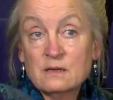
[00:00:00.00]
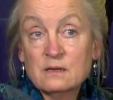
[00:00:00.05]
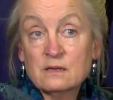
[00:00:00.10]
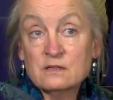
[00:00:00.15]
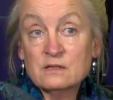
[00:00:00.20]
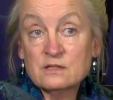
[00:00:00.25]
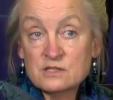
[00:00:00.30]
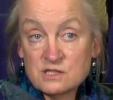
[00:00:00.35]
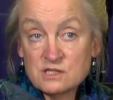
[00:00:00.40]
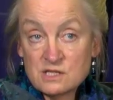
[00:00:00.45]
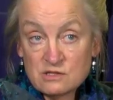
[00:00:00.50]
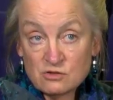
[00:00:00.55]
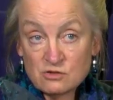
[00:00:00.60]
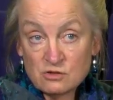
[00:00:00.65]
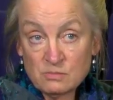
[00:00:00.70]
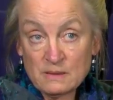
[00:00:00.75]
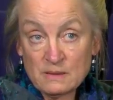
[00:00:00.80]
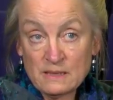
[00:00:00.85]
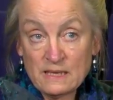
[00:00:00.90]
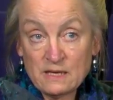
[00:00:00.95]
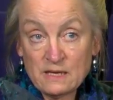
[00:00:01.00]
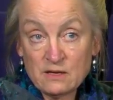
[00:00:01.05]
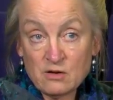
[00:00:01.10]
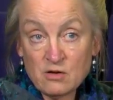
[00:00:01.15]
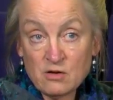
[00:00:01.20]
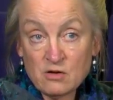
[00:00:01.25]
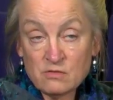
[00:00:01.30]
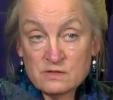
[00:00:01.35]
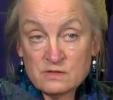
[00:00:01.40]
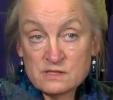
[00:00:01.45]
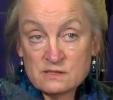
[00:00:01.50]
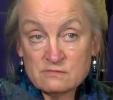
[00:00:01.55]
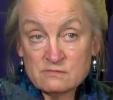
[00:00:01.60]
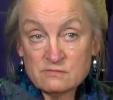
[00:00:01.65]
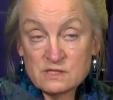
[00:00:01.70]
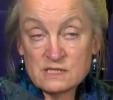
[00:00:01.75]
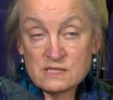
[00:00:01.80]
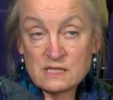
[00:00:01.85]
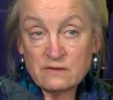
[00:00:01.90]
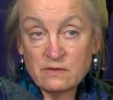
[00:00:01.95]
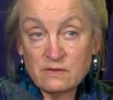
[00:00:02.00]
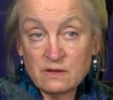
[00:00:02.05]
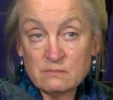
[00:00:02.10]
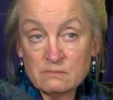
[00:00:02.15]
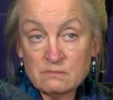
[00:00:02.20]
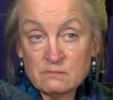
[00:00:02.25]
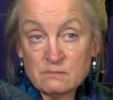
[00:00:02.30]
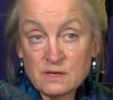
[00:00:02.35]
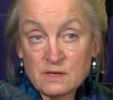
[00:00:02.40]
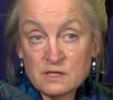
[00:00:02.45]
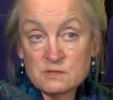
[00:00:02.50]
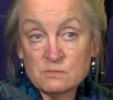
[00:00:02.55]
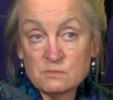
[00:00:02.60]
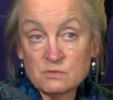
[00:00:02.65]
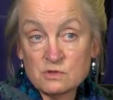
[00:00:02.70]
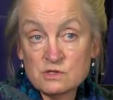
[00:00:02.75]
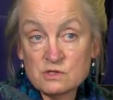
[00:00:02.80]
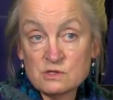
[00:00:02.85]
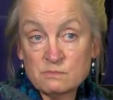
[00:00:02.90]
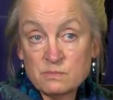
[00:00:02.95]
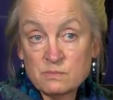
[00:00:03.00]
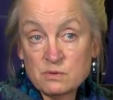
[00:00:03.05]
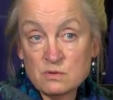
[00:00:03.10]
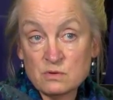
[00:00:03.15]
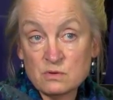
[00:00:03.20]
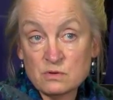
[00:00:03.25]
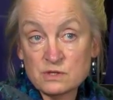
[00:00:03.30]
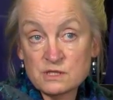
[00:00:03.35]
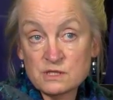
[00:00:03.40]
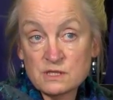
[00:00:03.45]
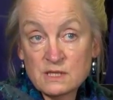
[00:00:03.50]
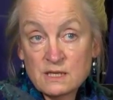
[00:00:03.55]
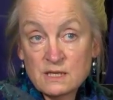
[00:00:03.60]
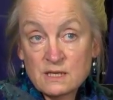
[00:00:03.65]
considerably and are re receiving much more support